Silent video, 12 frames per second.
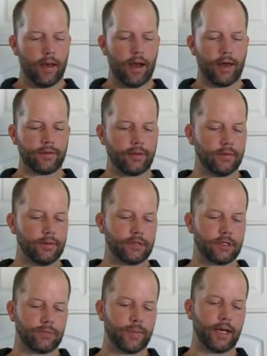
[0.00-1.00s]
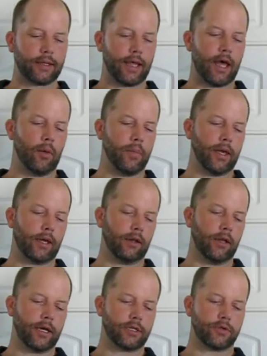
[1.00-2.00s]
I suspect that'll make it a
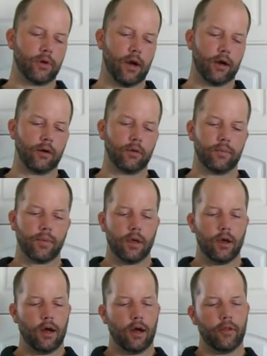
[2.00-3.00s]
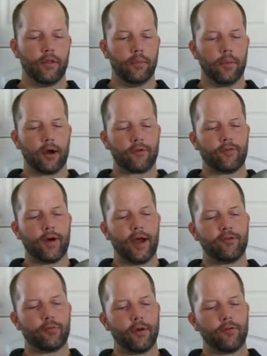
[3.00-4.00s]
lot stronger. On the Mark
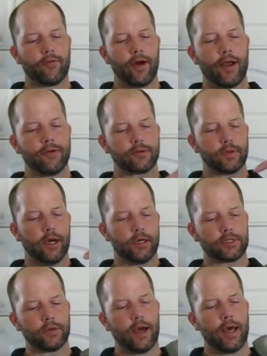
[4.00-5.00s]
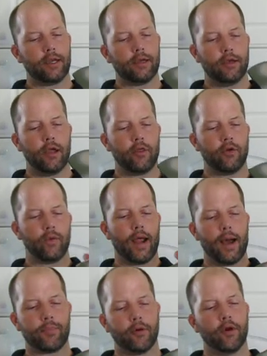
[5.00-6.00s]
5.5s, we also added another
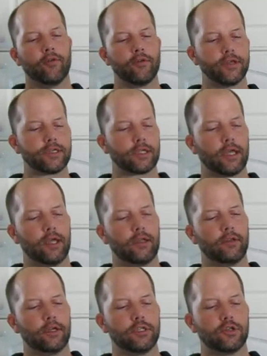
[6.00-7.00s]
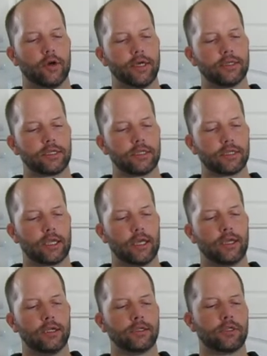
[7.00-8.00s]
wrap over the skin that joins the
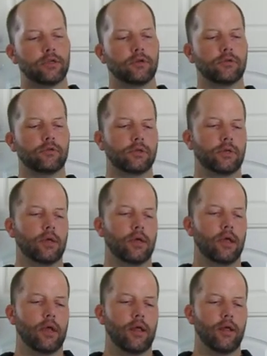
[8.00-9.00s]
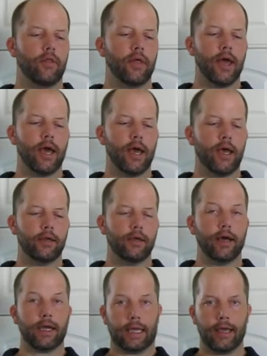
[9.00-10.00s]
skin to the head
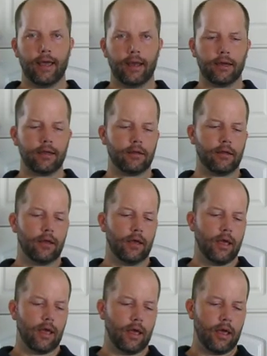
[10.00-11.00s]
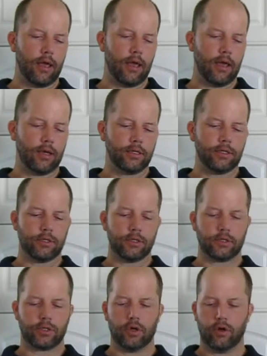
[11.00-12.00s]
again.
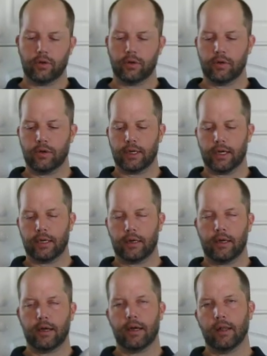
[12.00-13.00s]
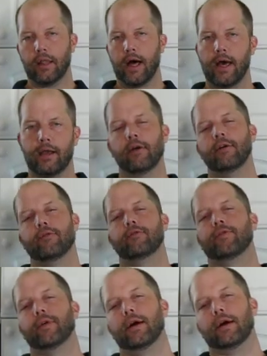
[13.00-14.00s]
So you get a lot
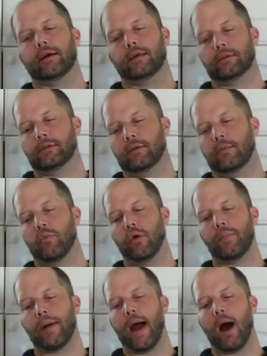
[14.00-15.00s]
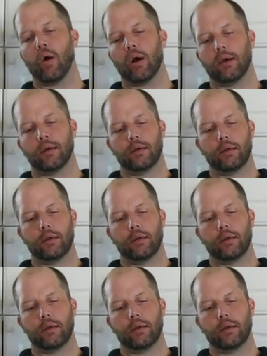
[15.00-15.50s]
of more power